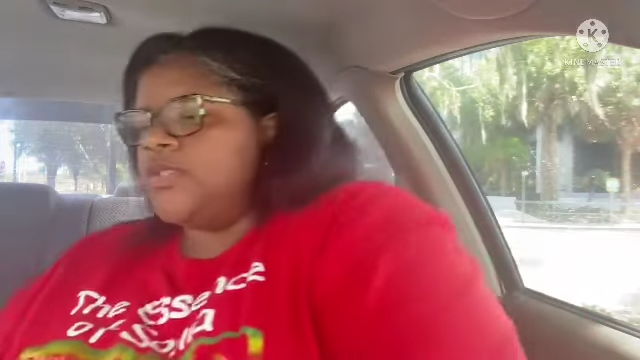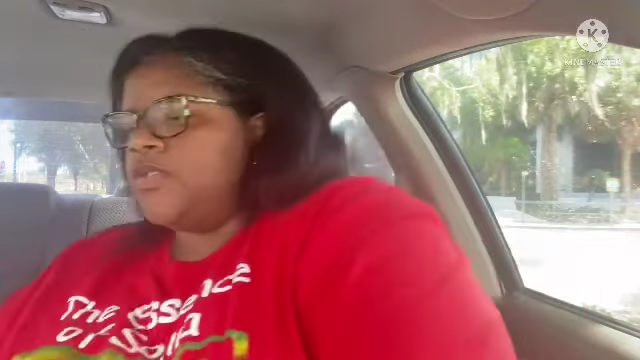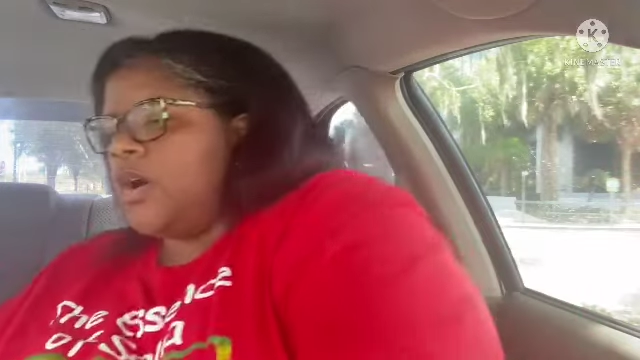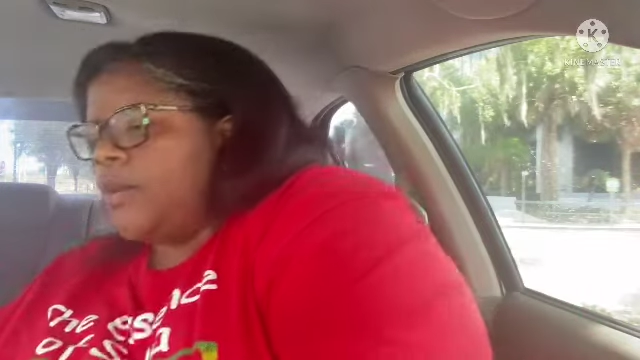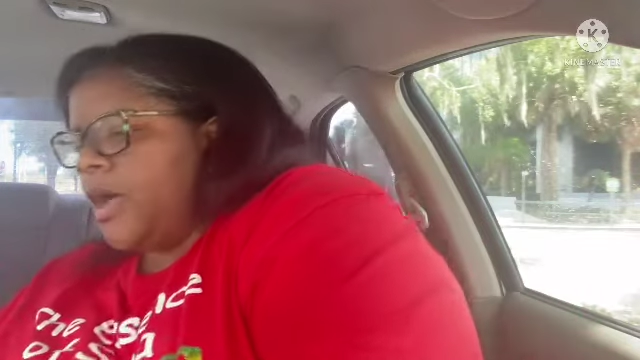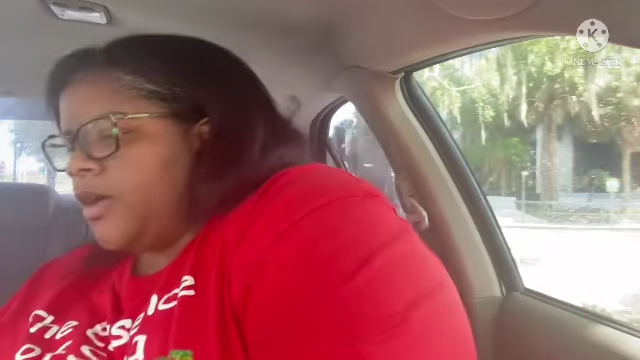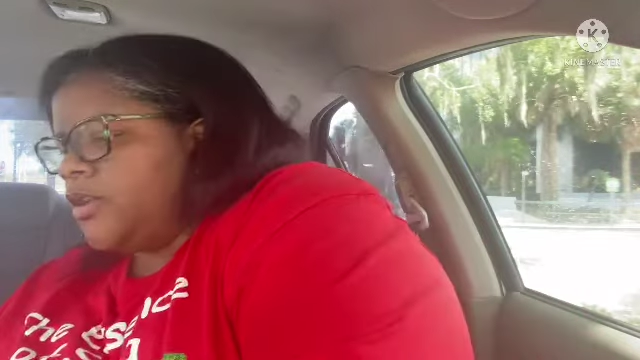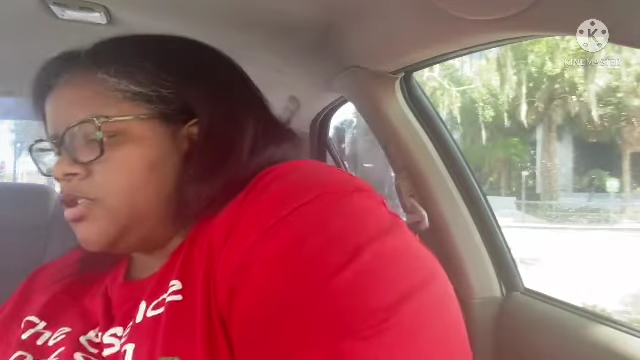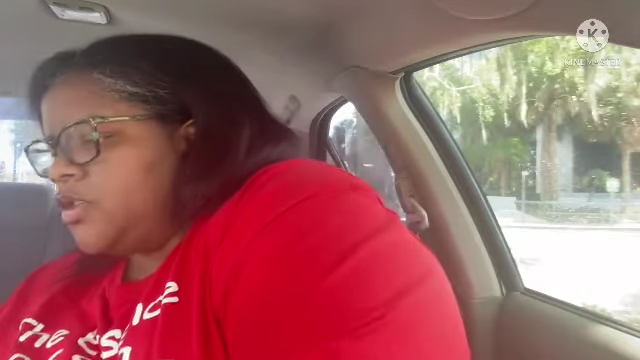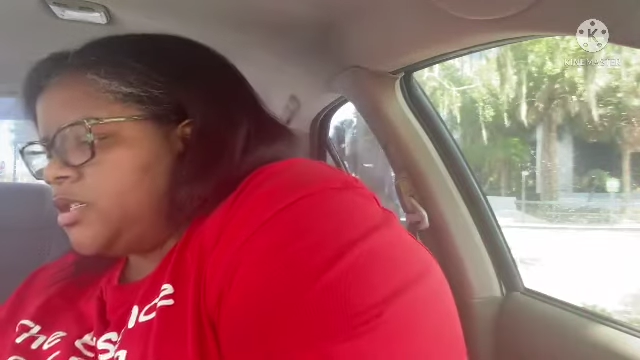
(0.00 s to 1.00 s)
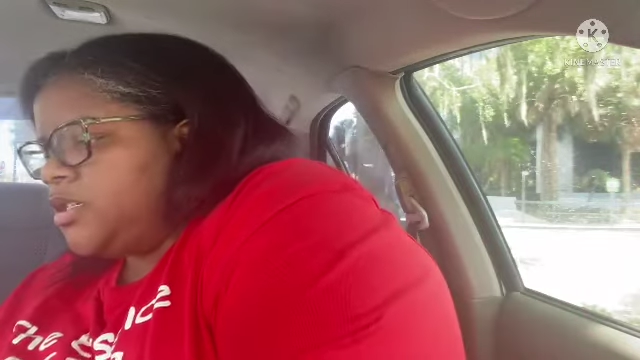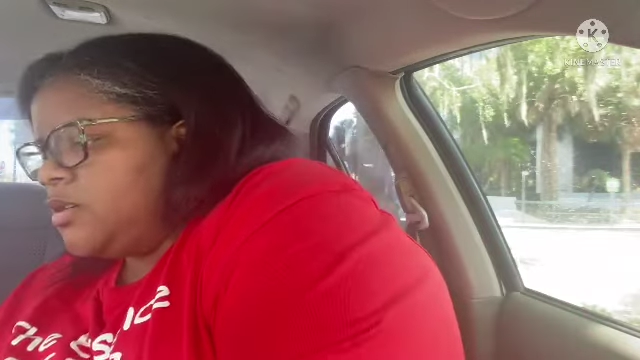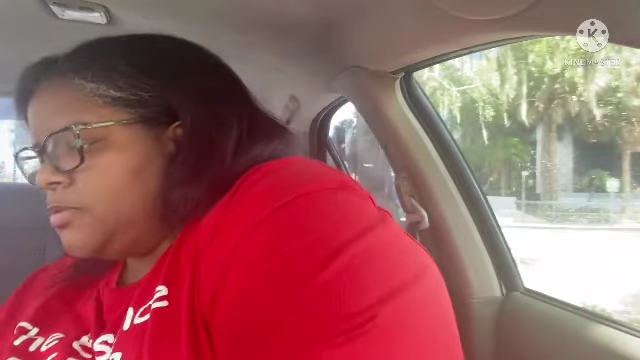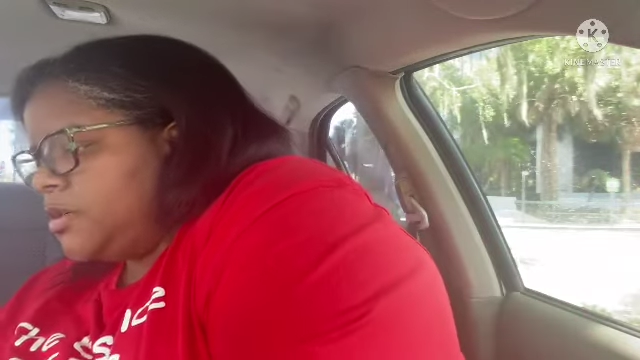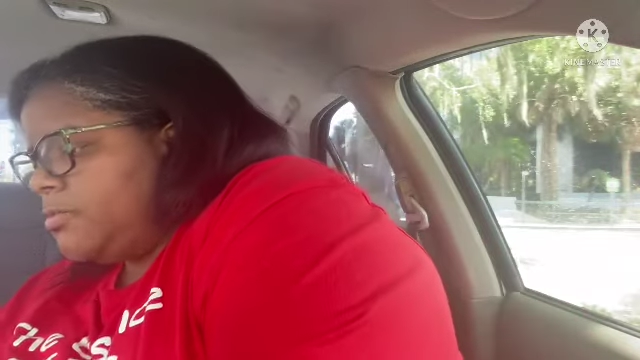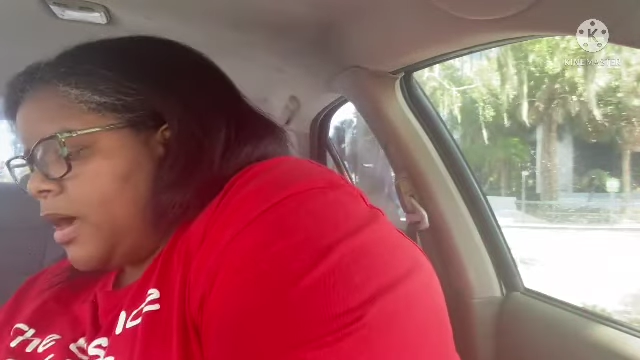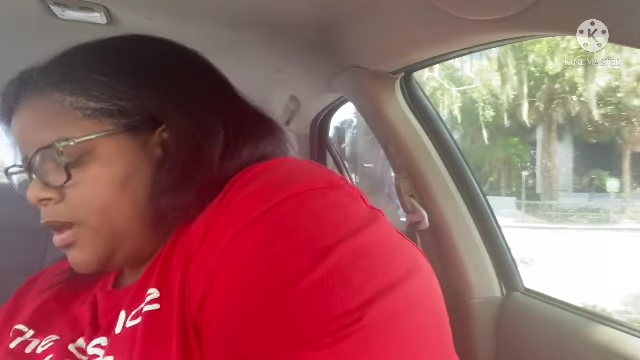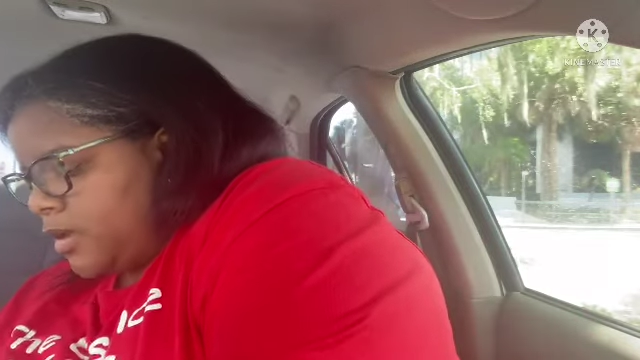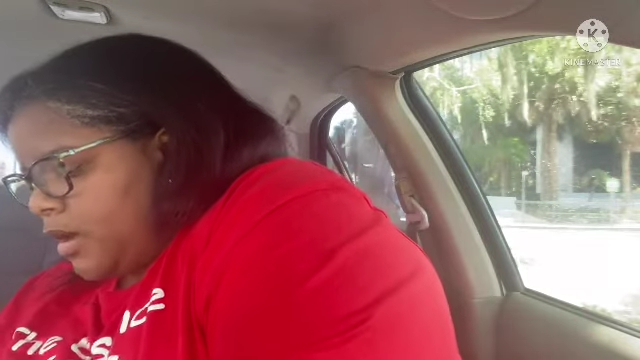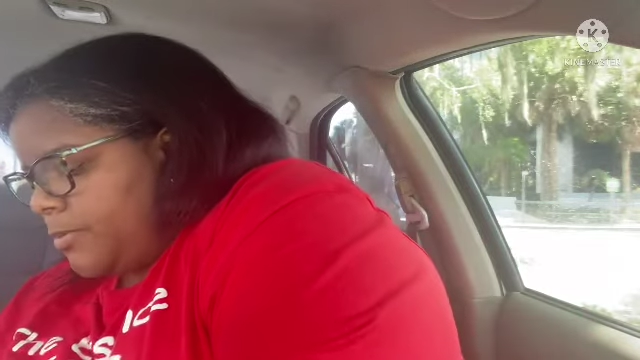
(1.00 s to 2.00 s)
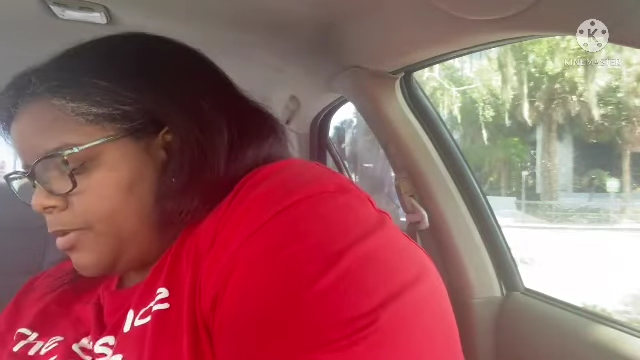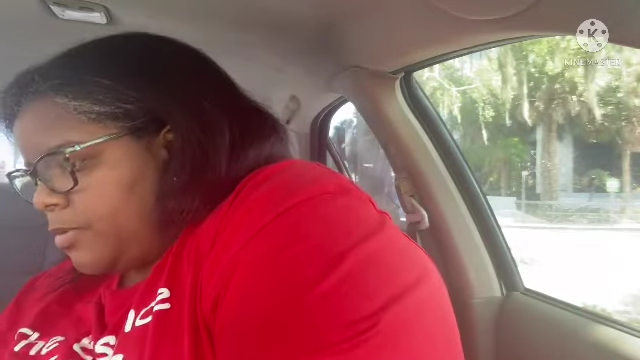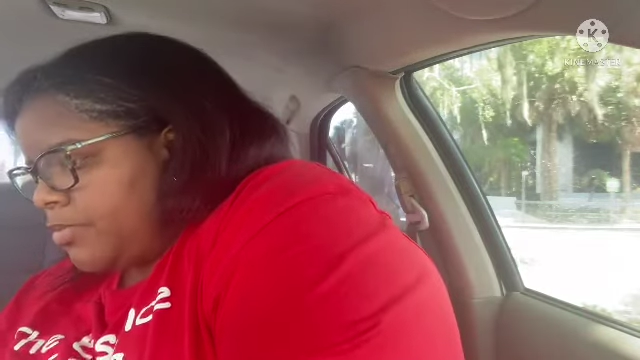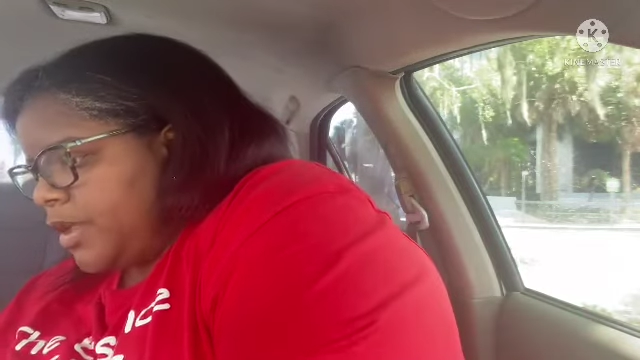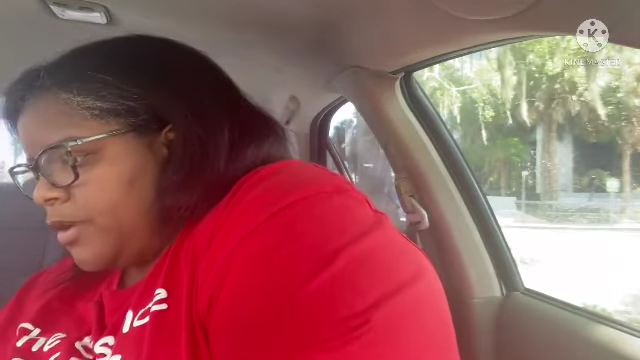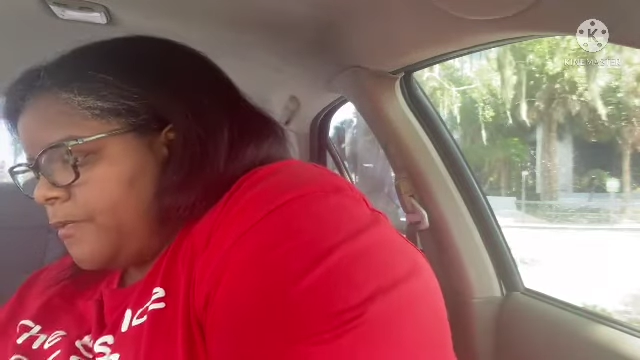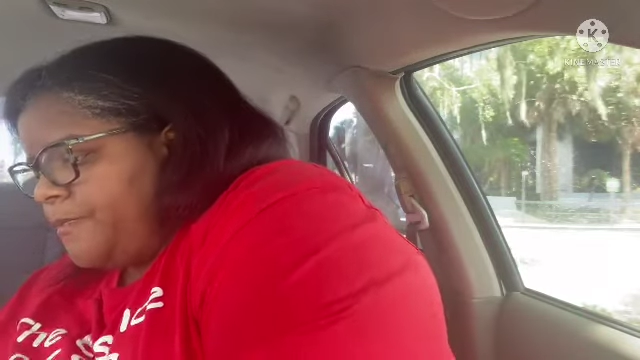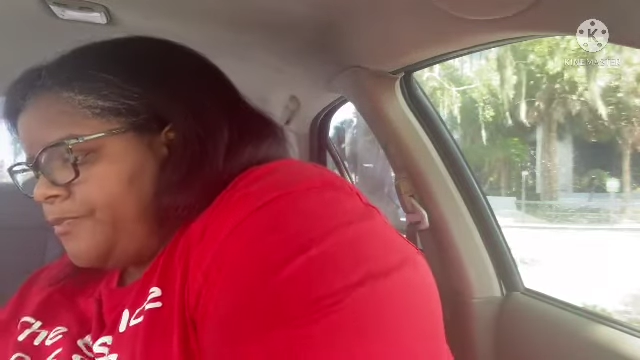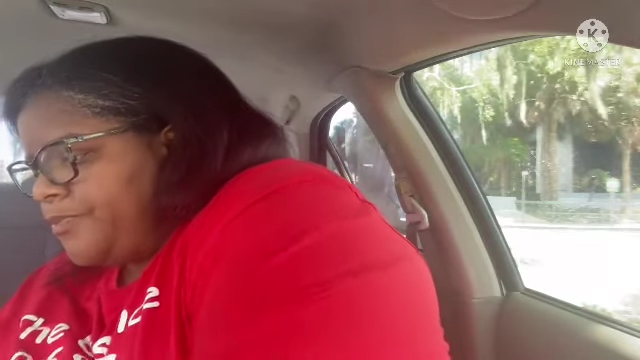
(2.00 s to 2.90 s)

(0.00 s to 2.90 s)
So I'm not gonna attempt to bite it. I'm gonna break it